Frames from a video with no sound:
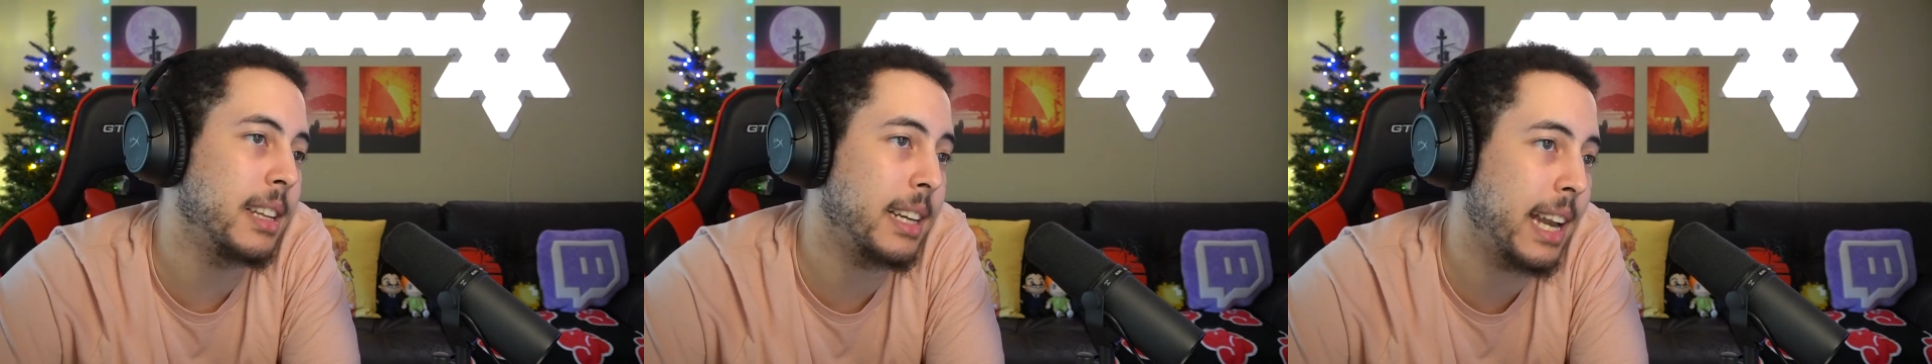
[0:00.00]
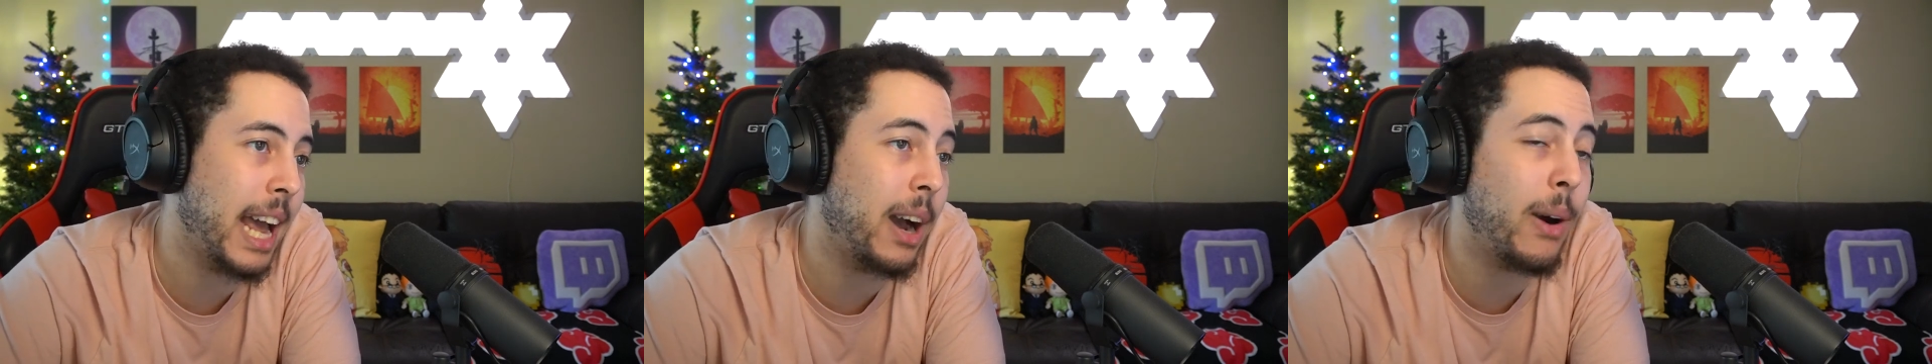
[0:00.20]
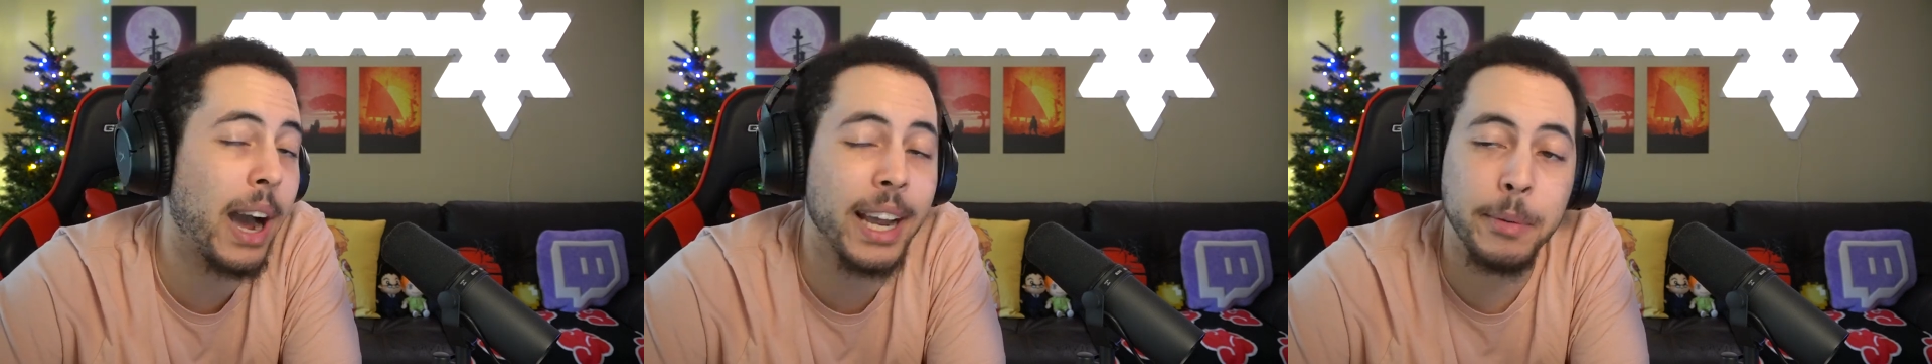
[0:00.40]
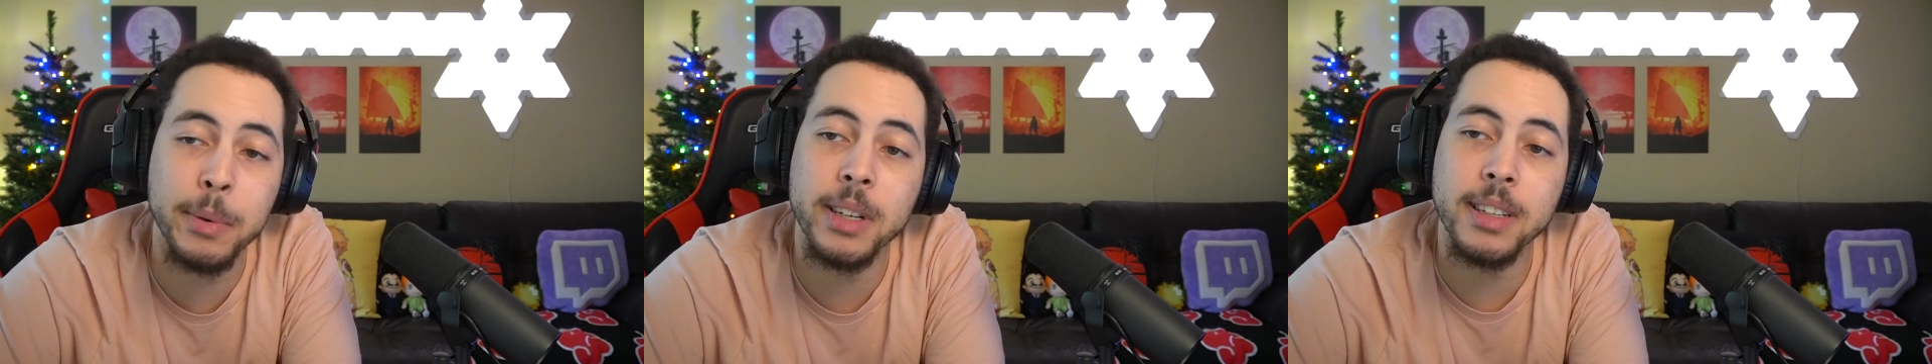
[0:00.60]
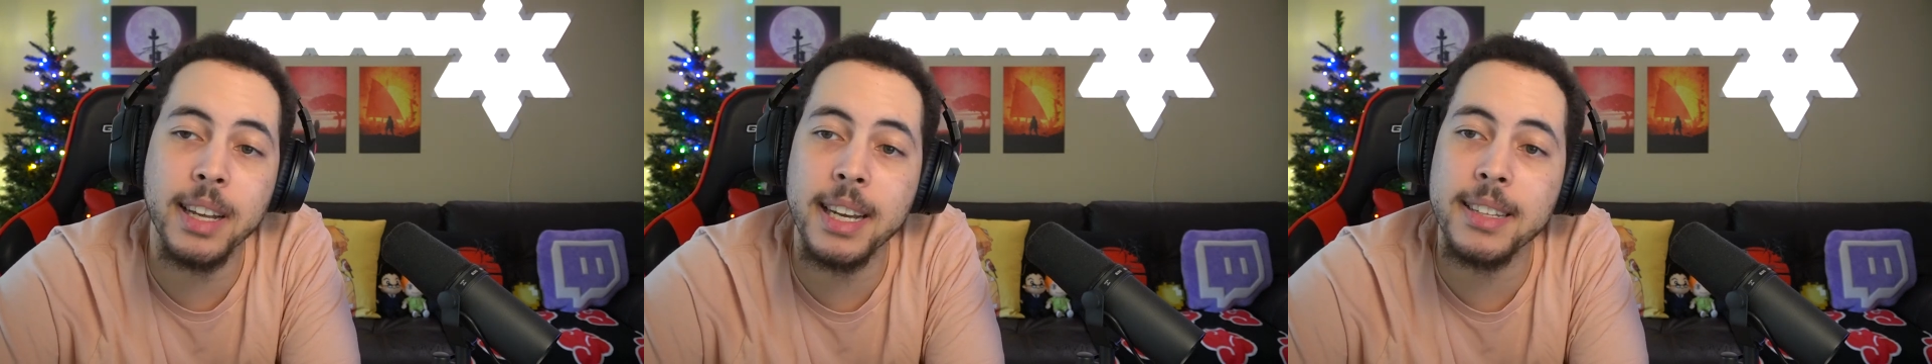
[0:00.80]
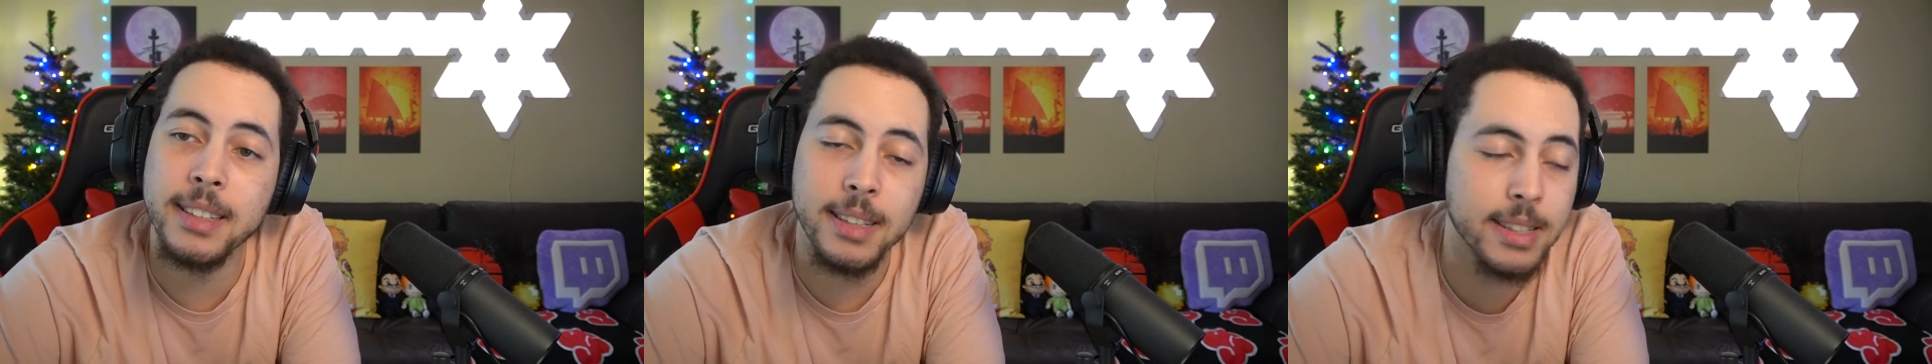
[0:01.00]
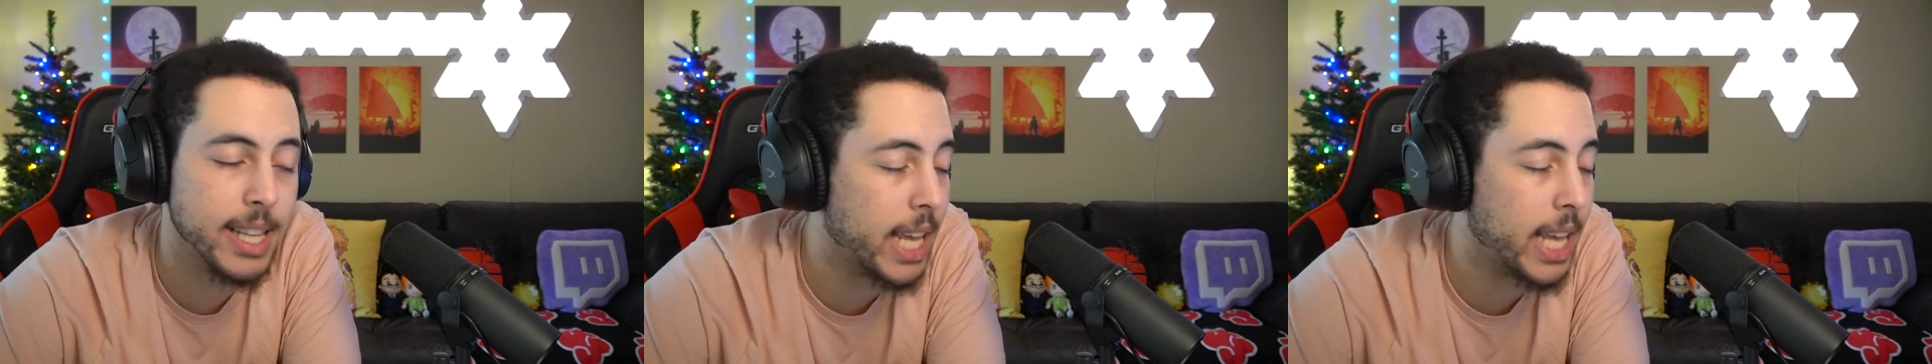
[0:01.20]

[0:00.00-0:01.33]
like now I realize, because